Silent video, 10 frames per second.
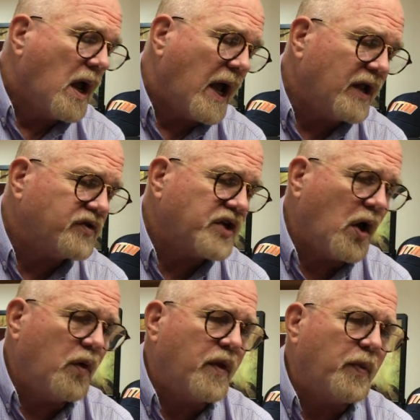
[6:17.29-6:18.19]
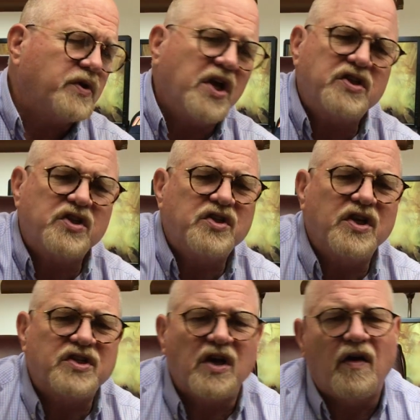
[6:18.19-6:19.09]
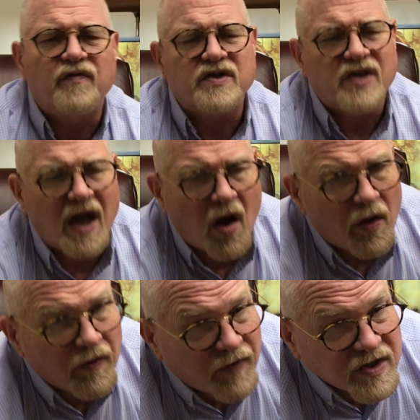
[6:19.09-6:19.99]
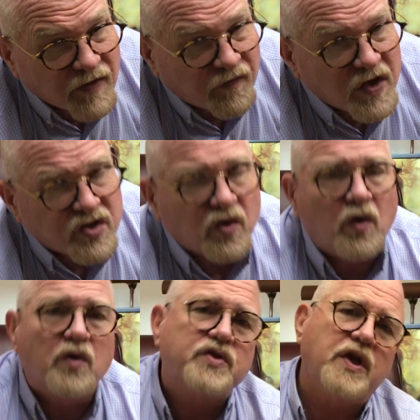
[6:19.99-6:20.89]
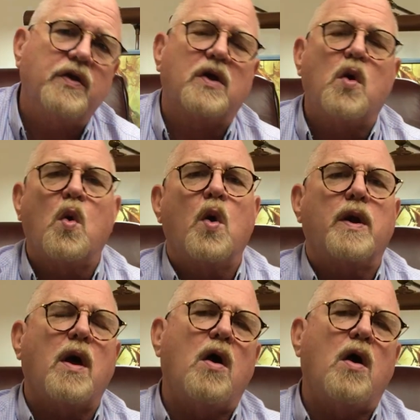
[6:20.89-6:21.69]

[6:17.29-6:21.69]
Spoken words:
And so the pretentiousness of the all of these officials in the court,